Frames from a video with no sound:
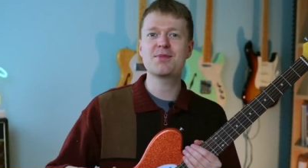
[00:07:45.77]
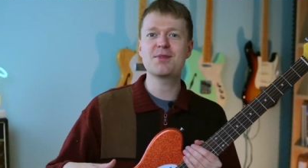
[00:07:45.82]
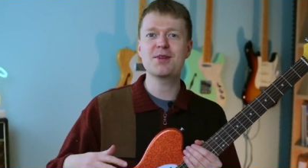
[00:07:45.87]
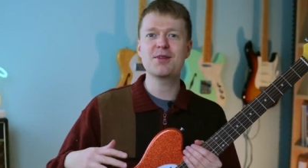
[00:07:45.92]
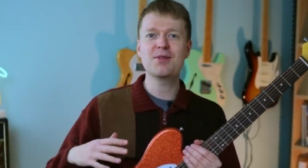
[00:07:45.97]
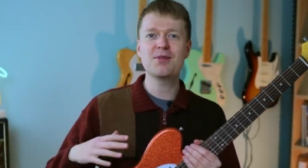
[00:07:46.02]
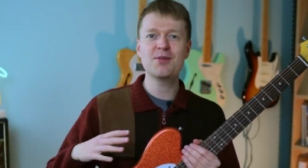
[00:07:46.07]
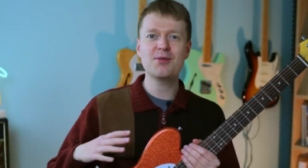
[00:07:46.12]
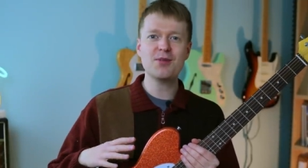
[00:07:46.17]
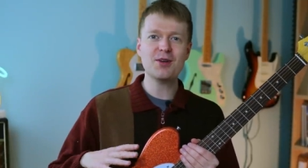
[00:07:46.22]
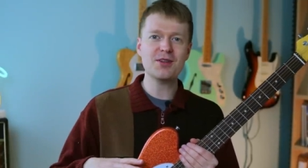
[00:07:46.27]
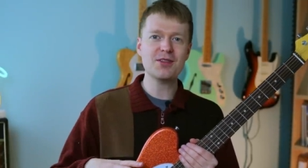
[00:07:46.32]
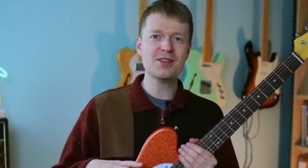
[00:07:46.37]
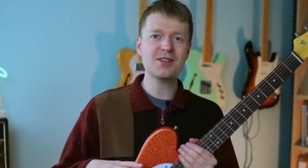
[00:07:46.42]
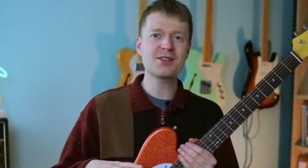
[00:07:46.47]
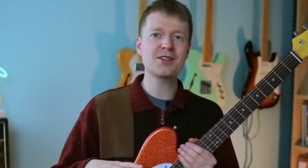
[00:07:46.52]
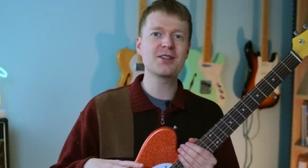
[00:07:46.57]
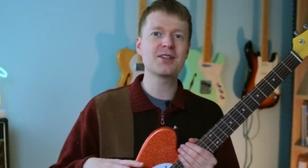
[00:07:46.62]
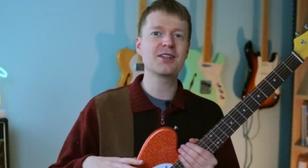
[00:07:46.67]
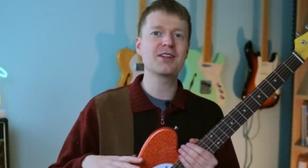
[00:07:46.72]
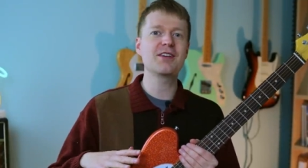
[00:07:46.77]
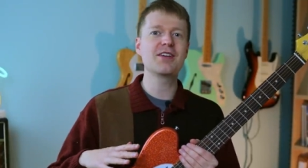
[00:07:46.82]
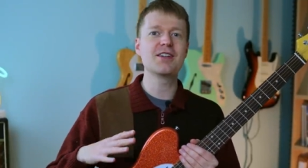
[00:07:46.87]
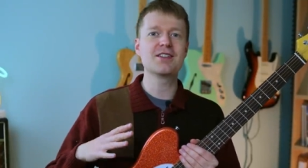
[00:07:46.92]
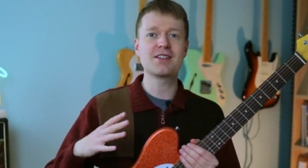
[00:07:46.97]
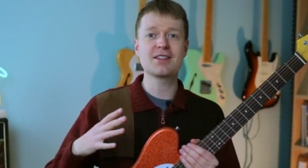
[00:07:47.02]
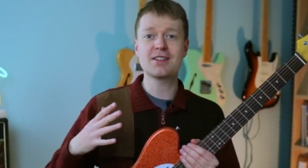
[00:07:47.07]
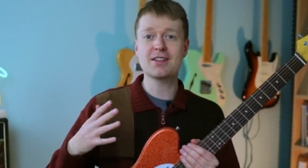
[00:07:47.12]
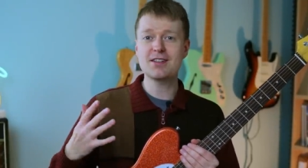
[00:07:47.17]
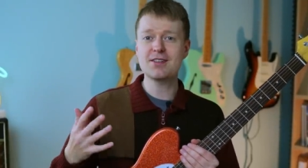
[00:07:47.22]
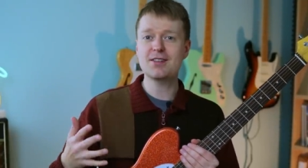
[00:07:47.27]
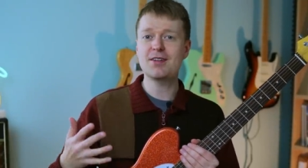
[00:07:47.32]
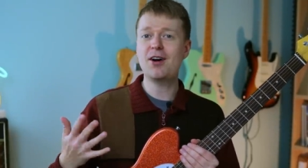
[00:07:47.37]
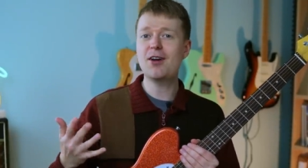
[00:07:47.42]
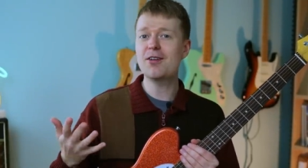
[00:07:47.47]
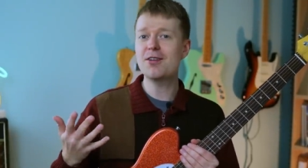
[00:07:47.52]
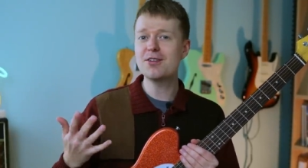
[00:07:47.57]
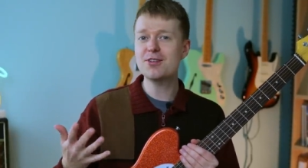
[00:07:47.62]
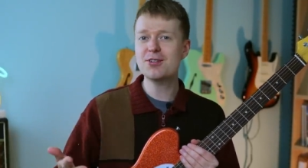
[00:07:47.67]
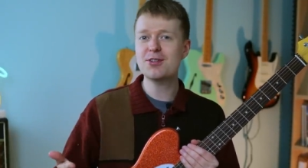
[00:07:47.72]
but what this color is. It says
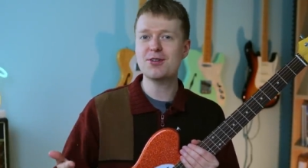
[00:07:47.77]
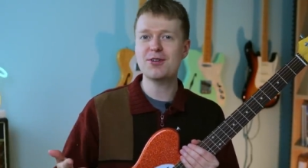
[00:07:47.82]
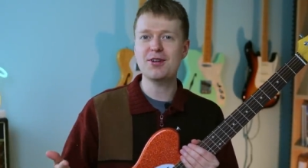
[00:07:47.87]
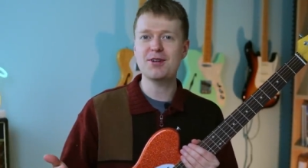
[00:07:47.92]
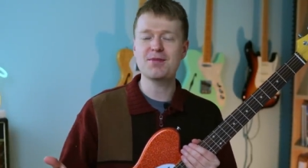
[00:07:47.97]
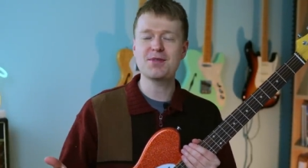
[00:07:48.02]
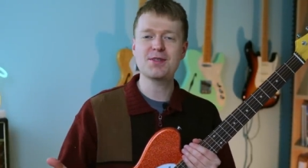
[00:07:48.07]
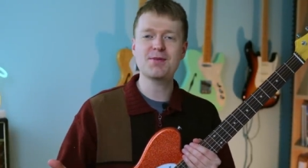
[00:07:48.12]
orange cream